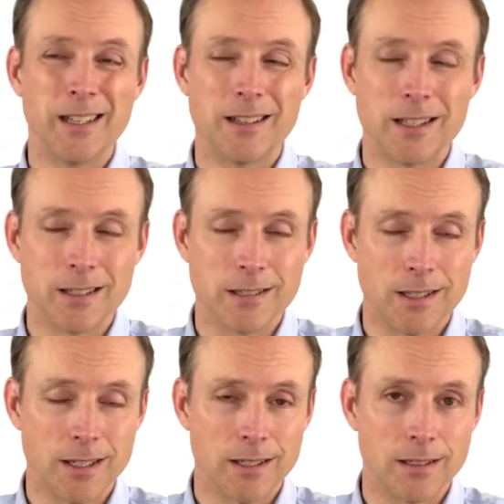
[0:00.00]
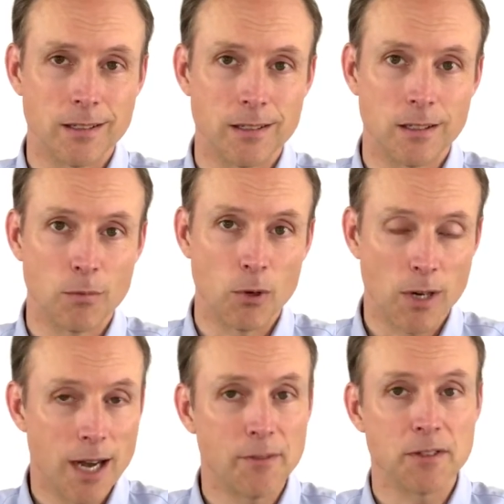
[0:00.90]
things that are more
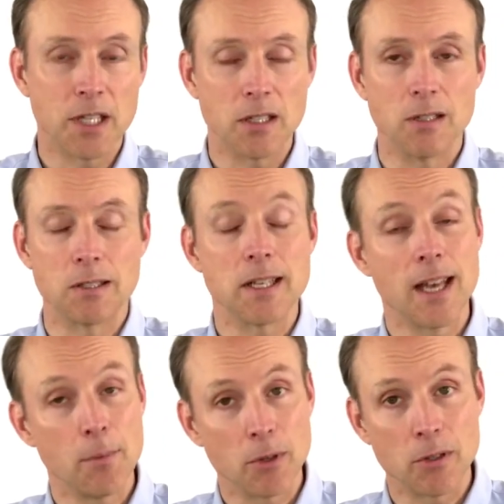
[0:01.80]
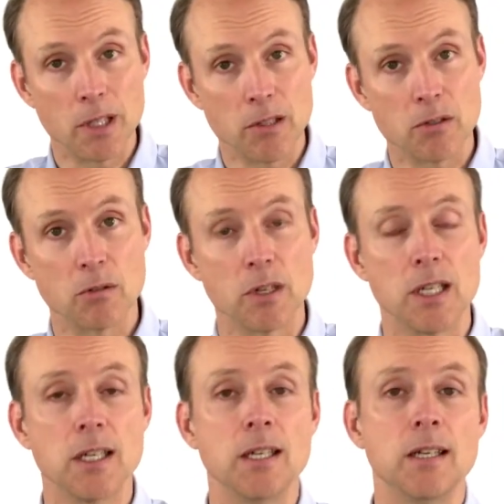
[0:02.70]
obviously called chemical history,